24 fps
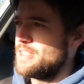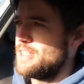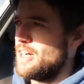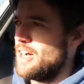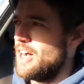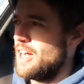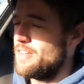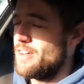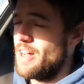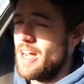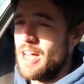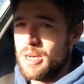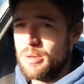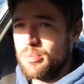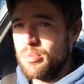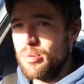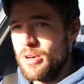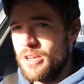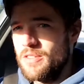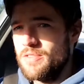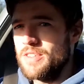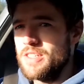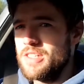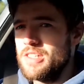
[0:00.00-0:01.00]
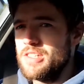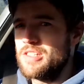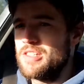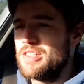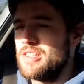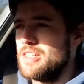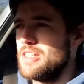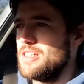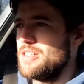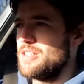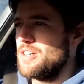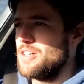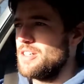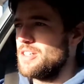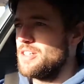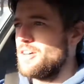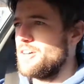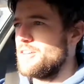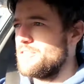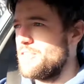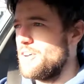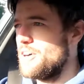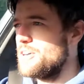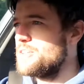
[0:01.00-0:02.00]
I've had a previous
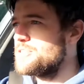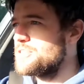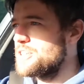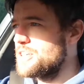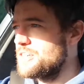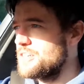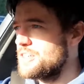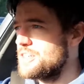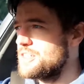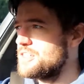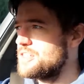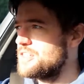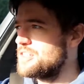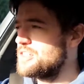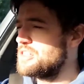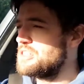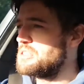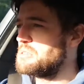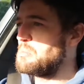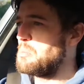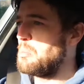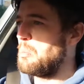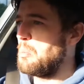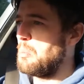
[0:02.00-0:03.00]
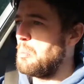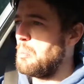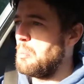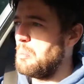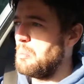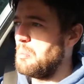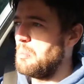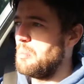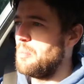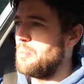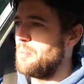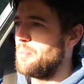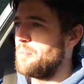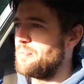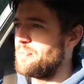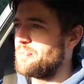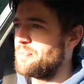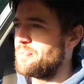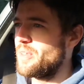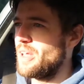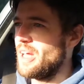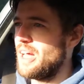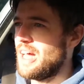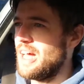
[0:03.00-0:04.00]
E39 5 Series,
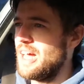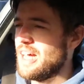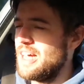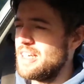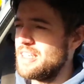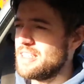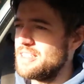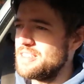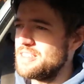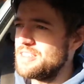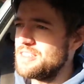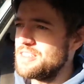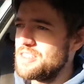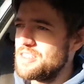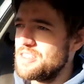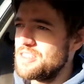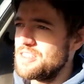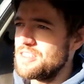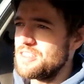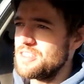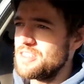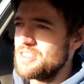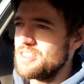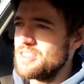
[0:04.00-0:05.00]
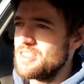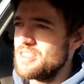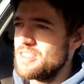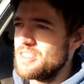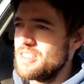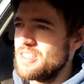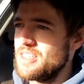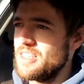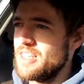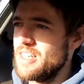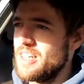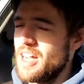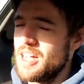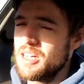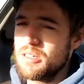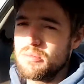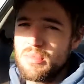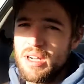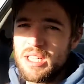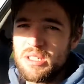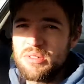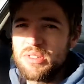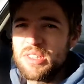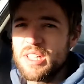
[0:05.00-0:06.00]
and it had a
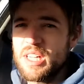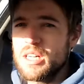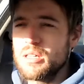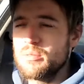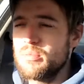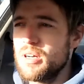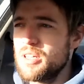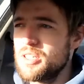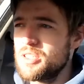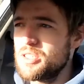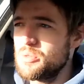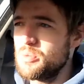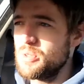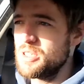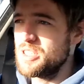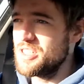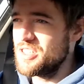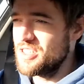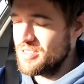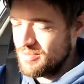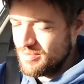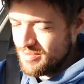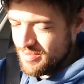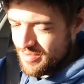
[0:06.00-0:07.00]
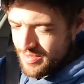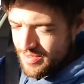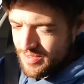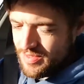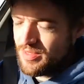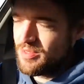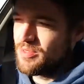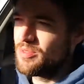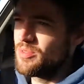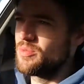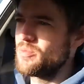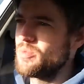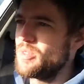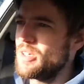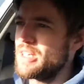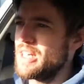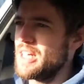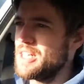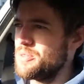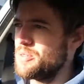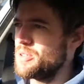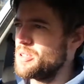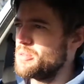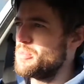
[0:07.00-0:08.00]
manual gearbox, which we'll
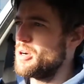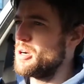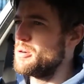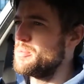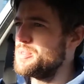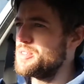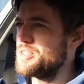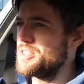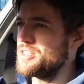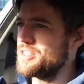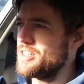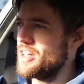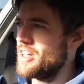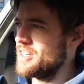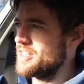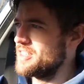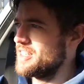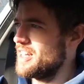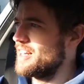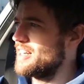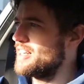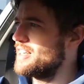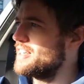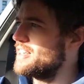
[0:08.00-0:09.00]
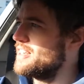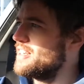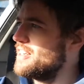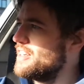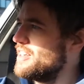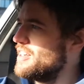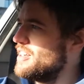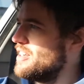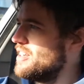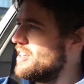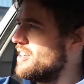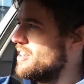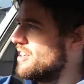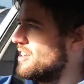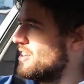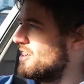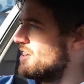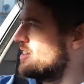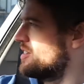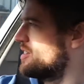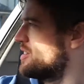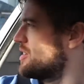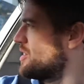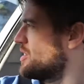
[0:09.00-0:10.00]
get to in a moment is not exactly
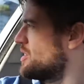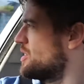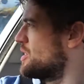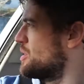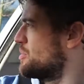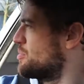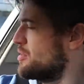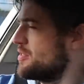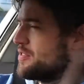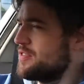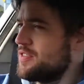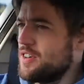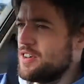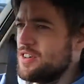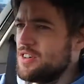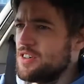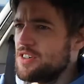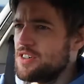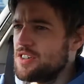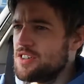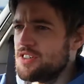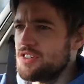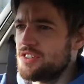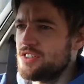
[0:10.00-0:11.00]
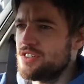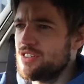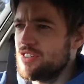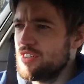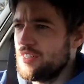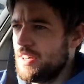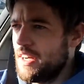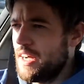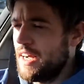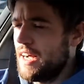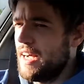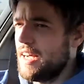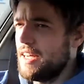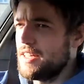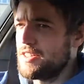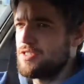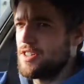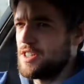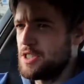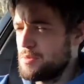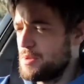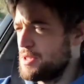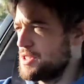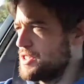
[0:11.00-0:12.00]
the preferred
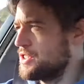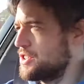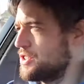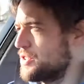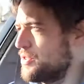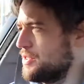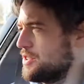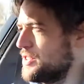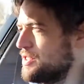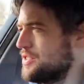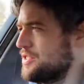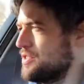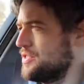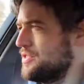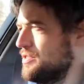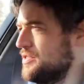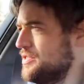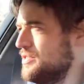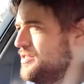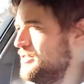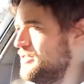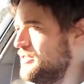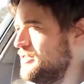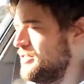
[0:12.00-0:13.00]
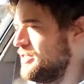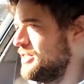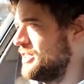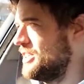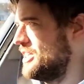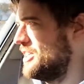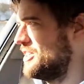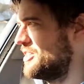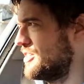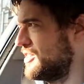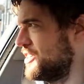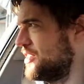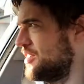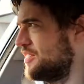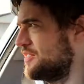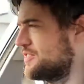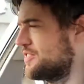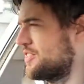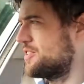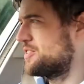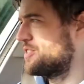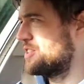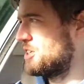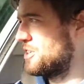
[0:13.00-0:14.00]
transmission choice for the E39
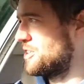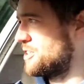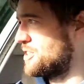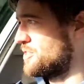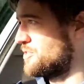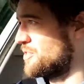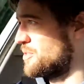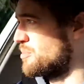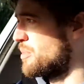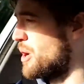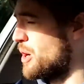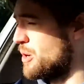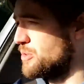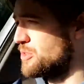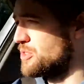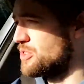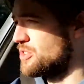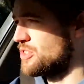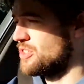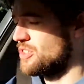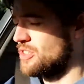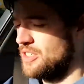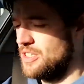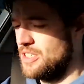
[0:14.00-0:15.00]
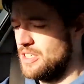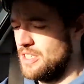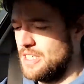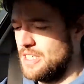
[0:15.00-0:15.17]
5 Series for most.